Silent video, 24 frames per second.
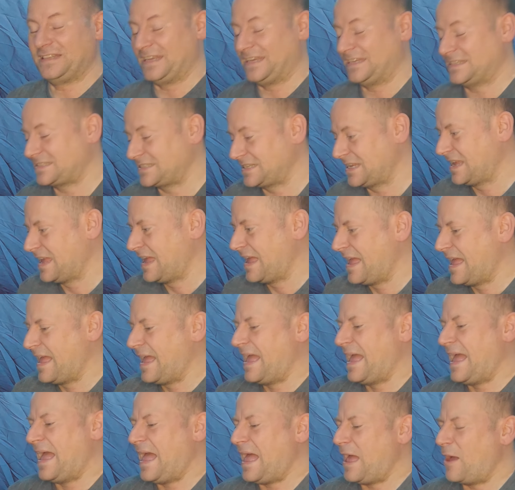this.
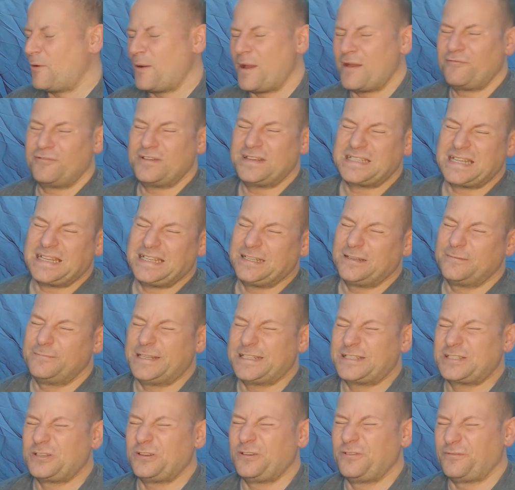However, it's a little
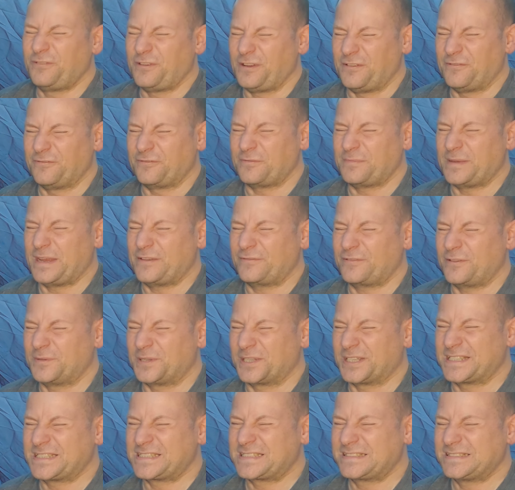bit too firm for me, if I'm
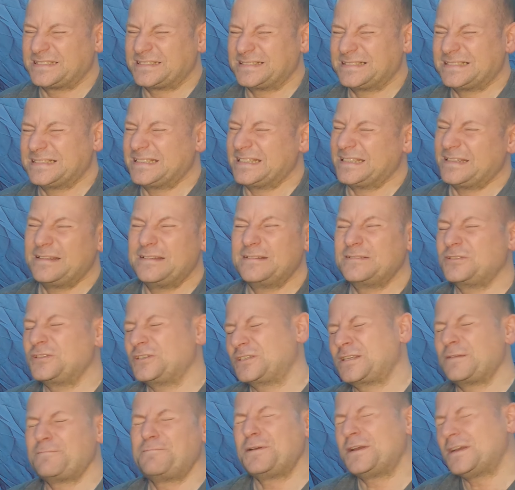honest.
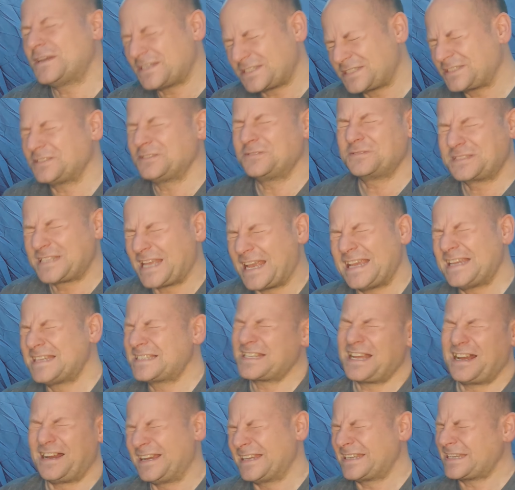Just a personal
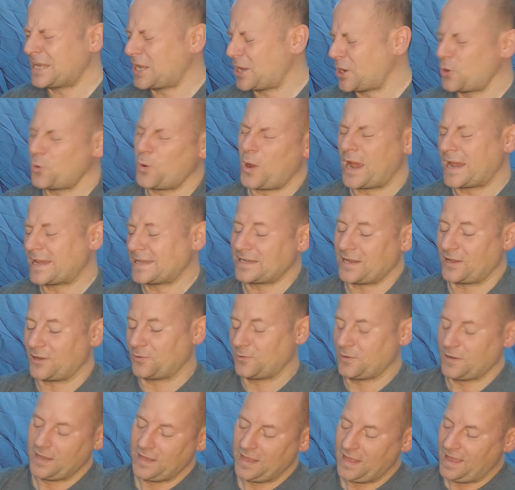taste, I know.
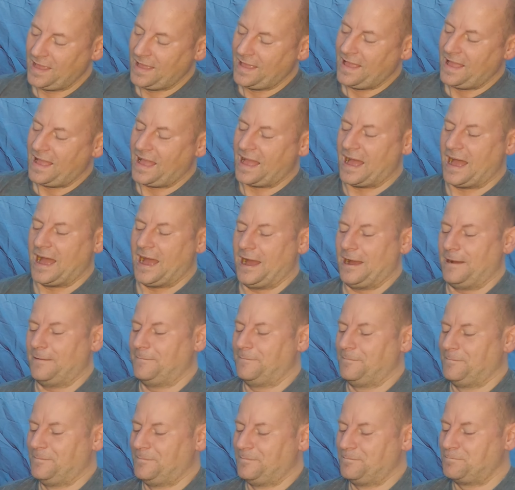
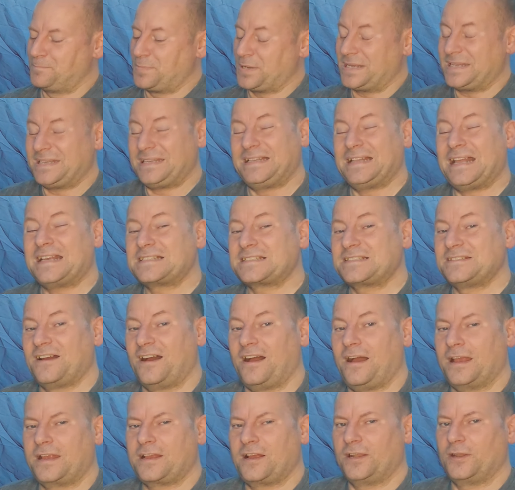But last
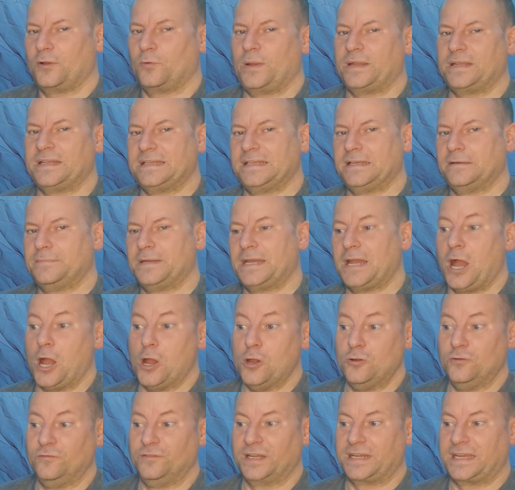night I kind of went a little bit
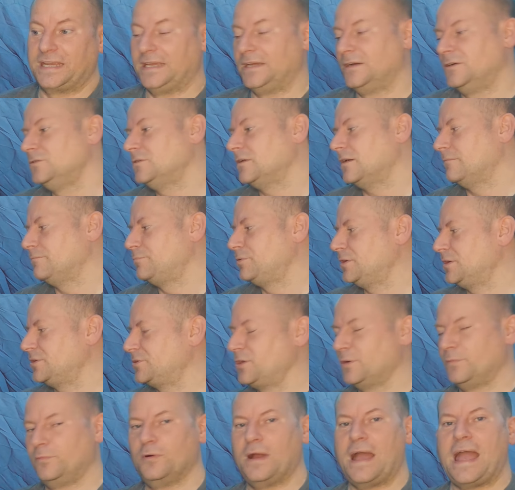overkill and put a
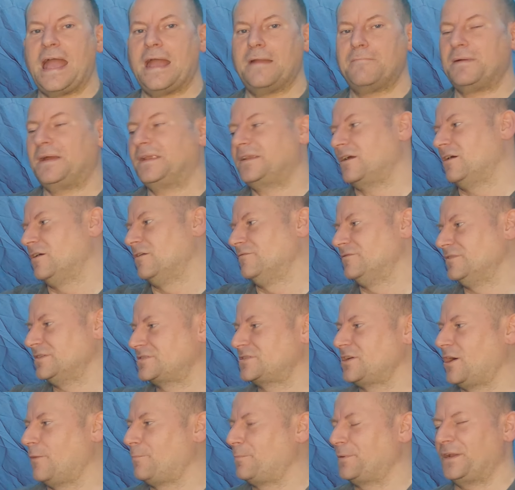double air bed over the
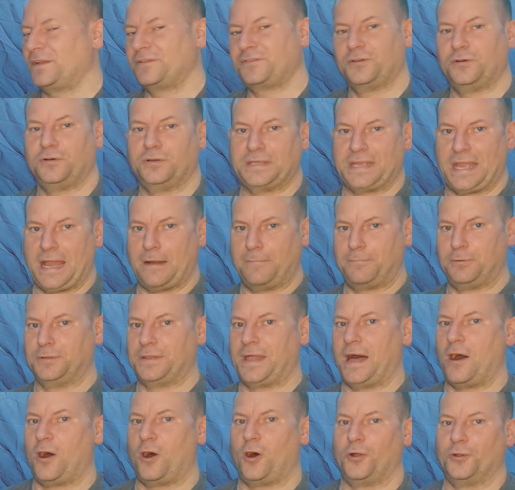top, and I thought, yeah, I'll put
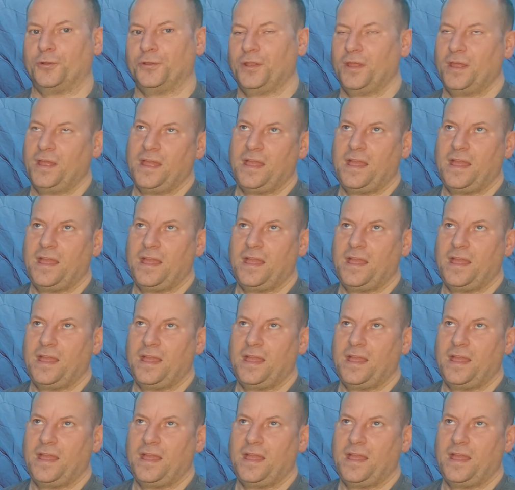that on